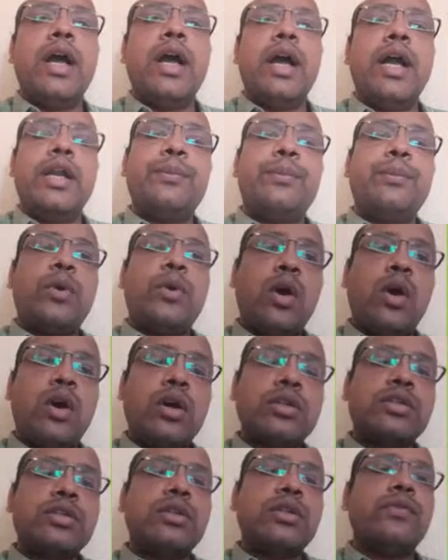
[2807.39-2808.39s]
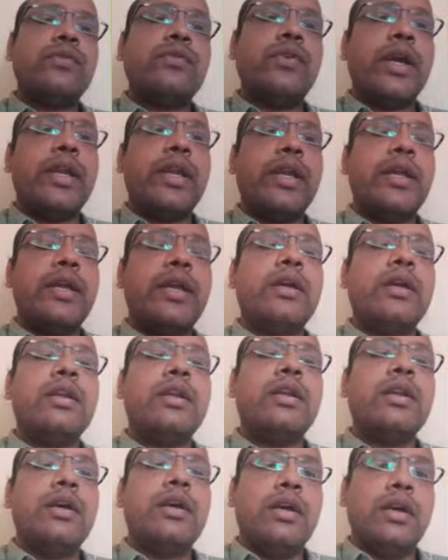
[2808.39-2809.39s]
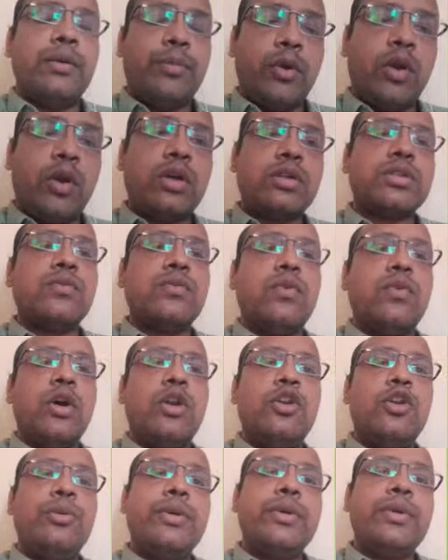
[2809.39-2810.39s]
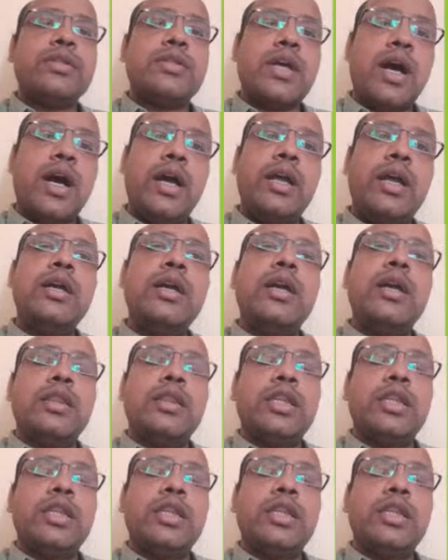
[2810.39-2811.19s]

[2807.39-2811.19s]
and if production volume is high,